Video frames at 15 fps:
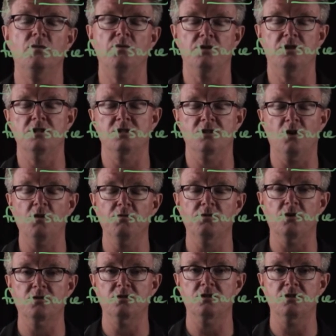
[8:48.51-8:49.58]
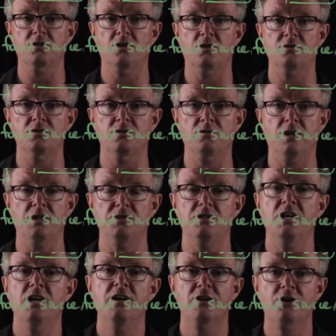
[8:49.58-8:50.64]
or dissolved oxygen concentration,
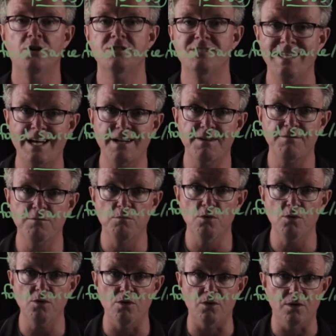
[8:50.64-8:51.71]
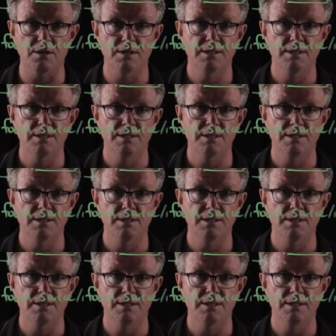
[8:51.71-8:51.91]
goes down even more.